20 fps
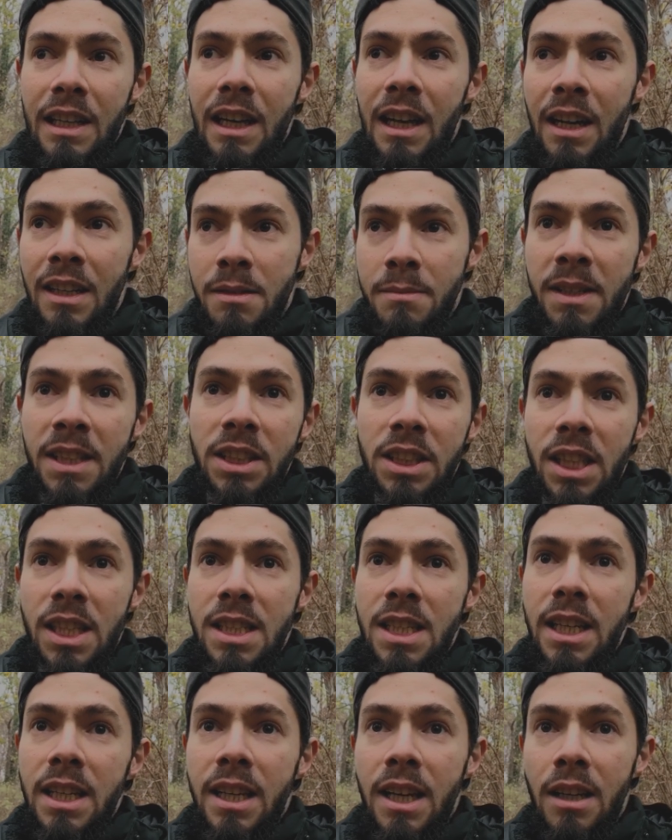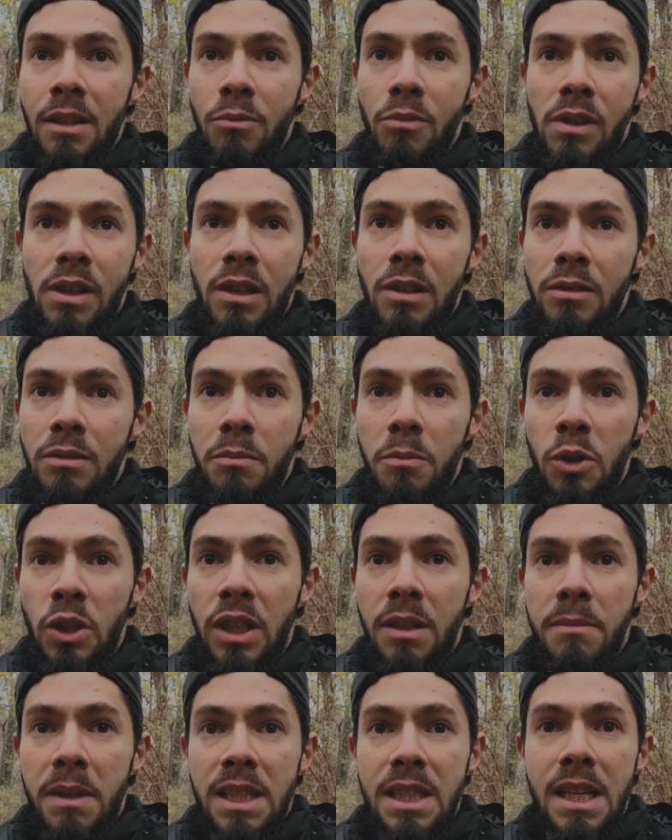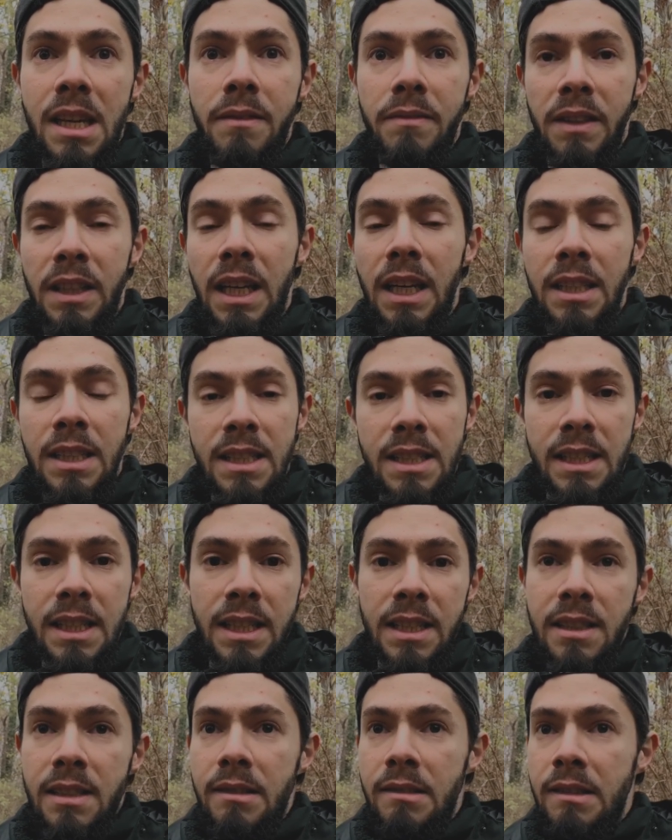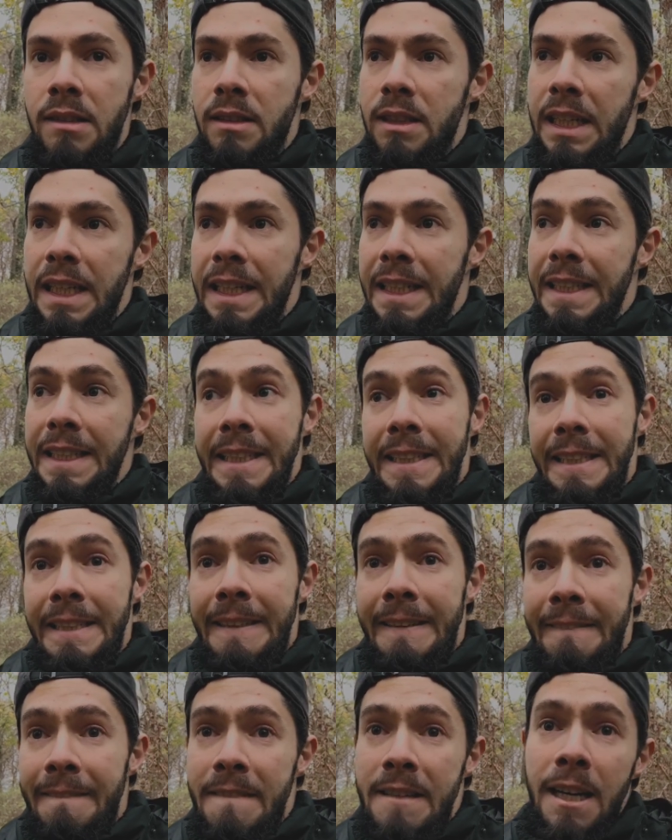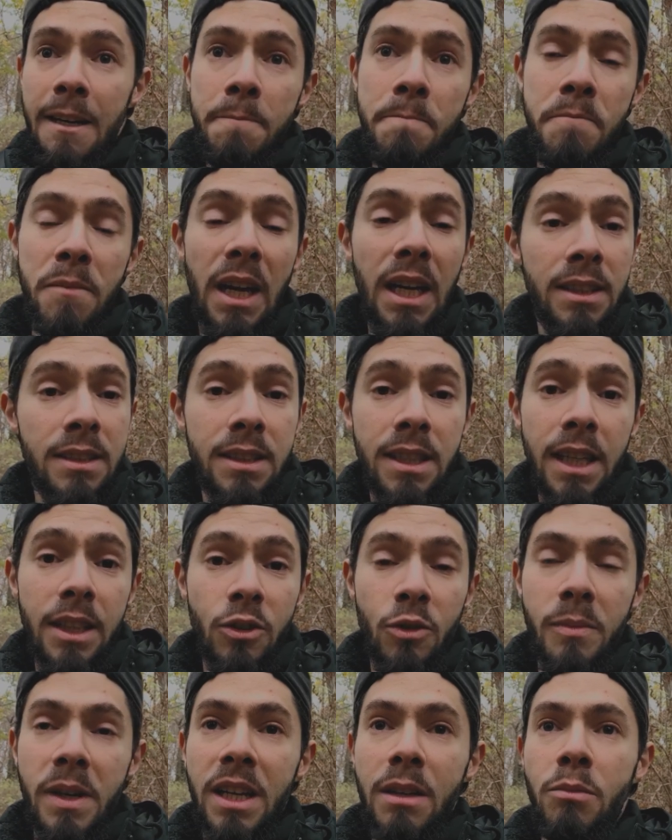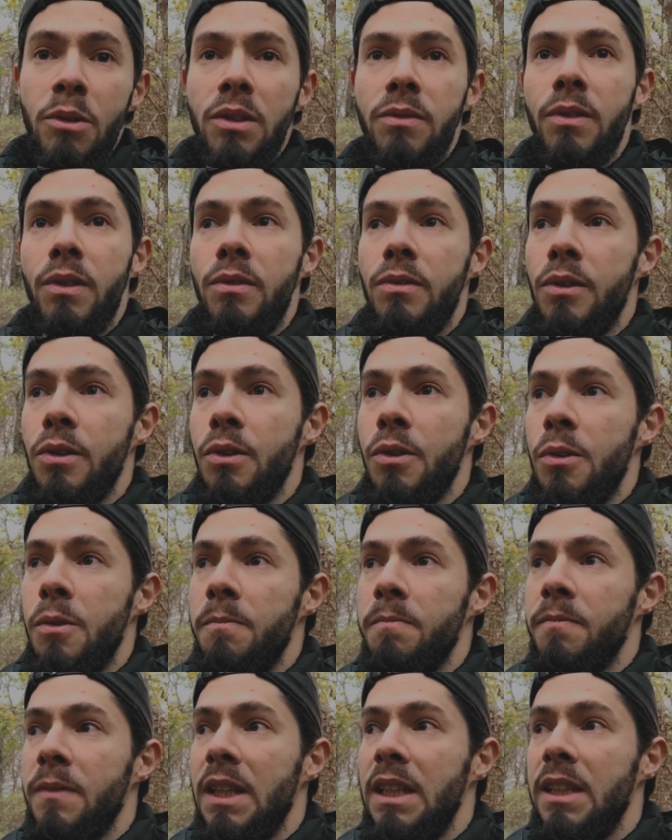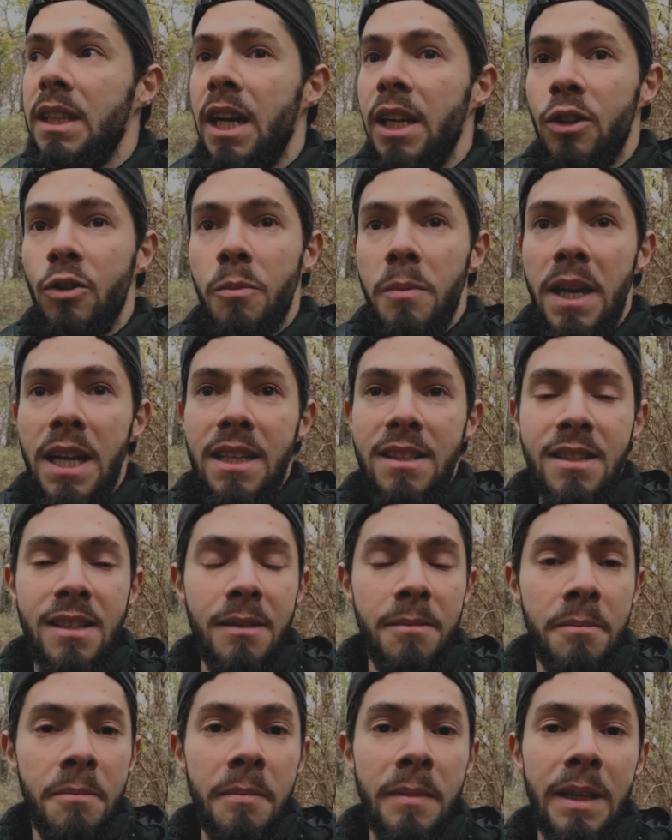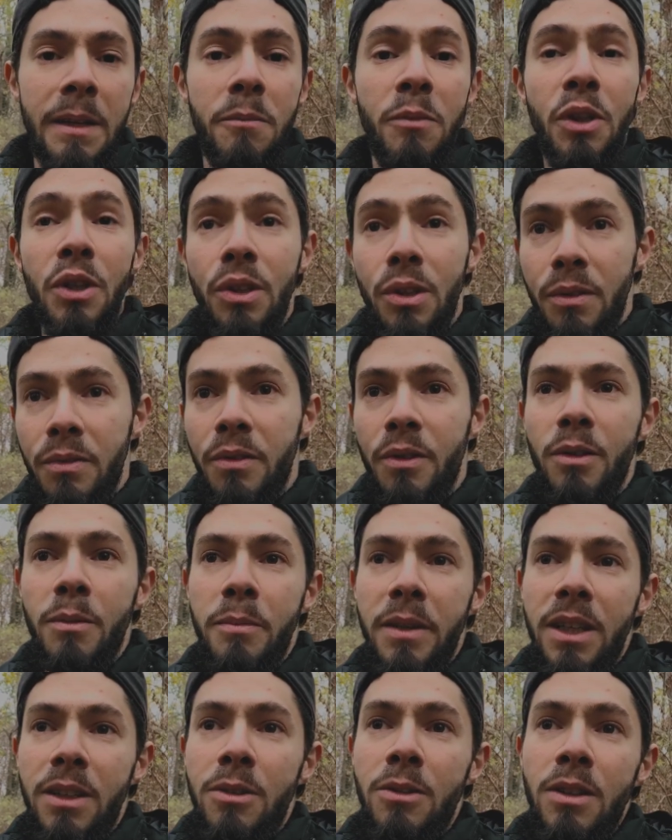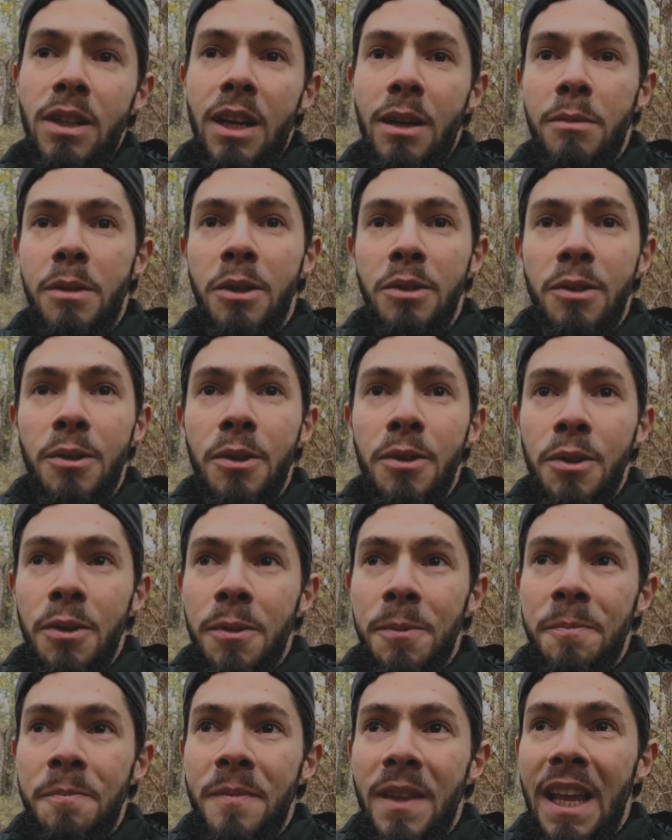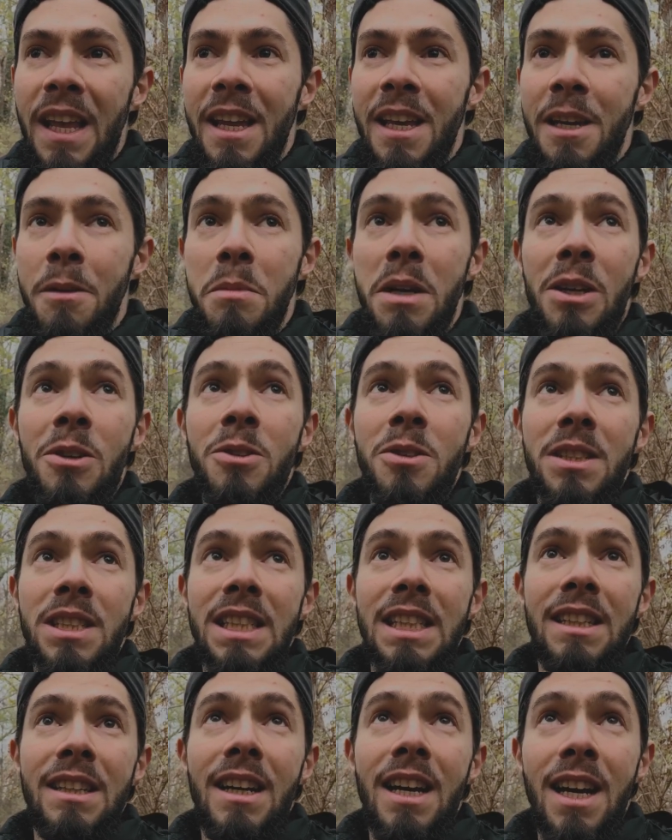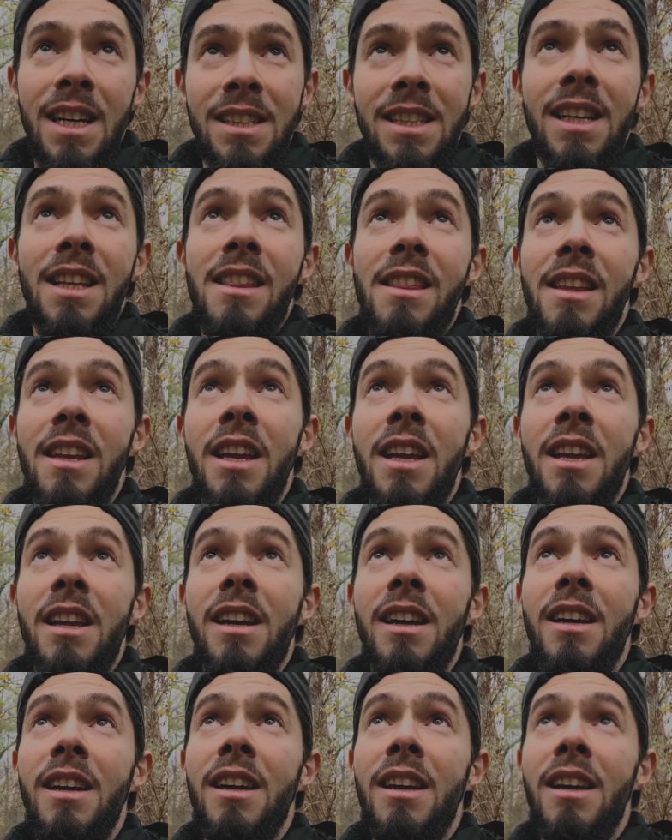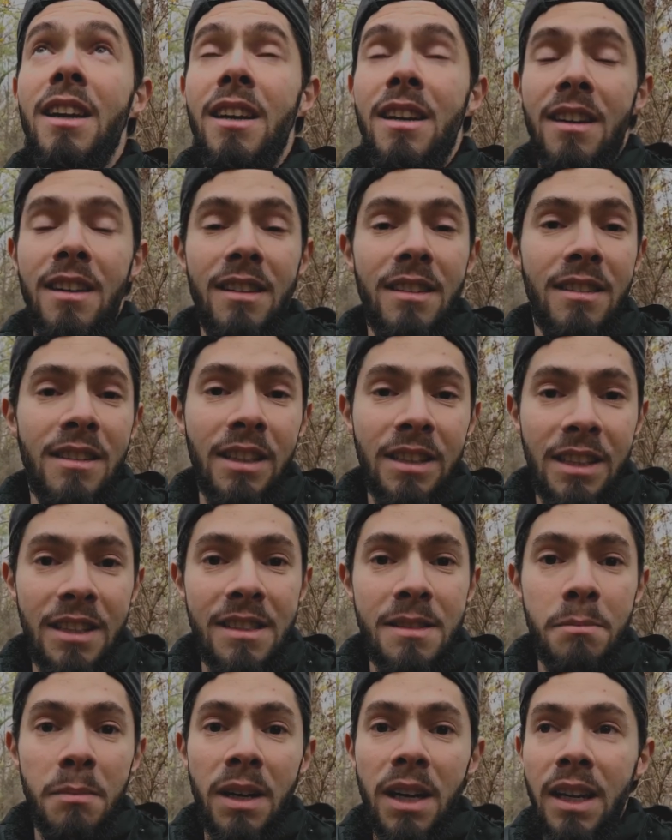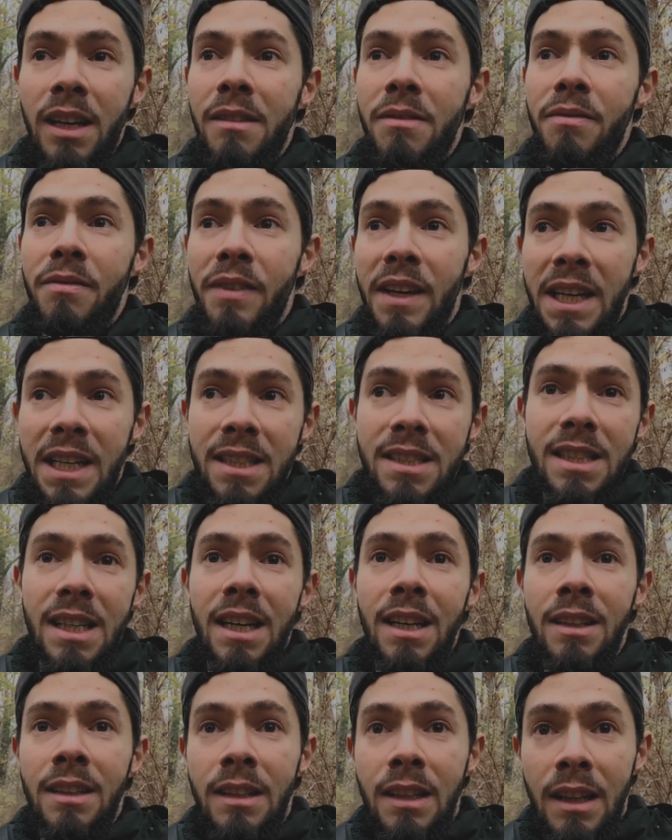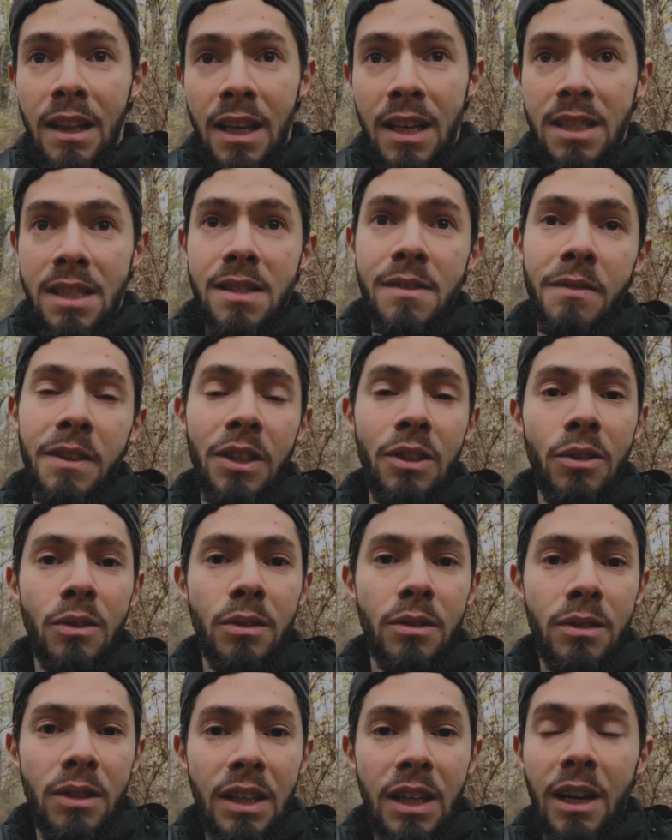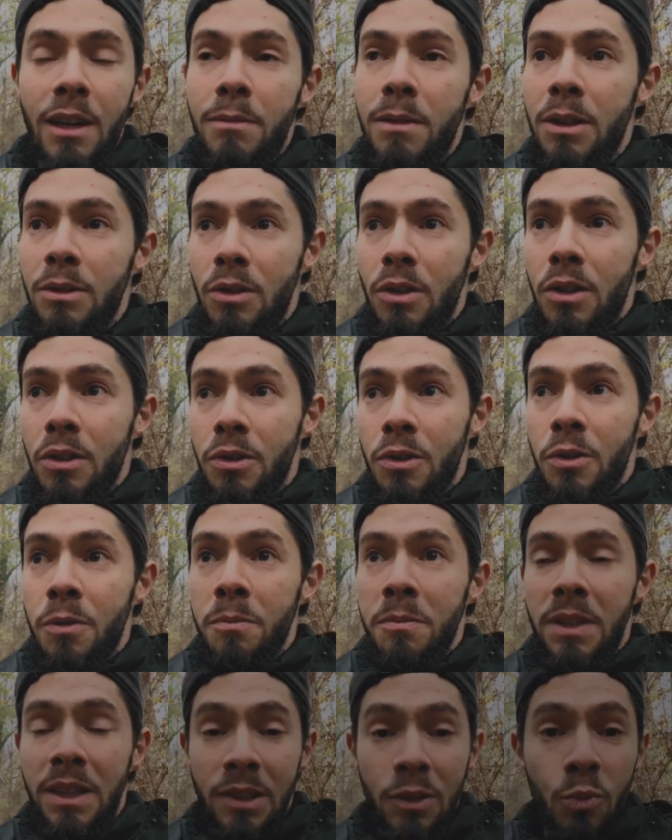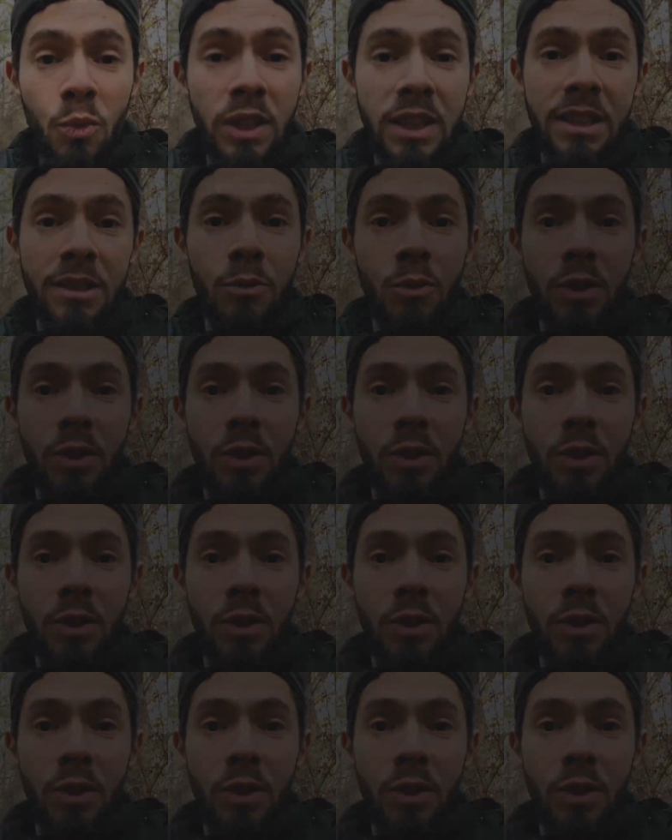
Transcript: as much as I can without putting myself in any stress, or yeah, and try to make beautiful photo, try to make some beautiful B-roll about autumn, because as I think, this is my first and last video about autumn in twenty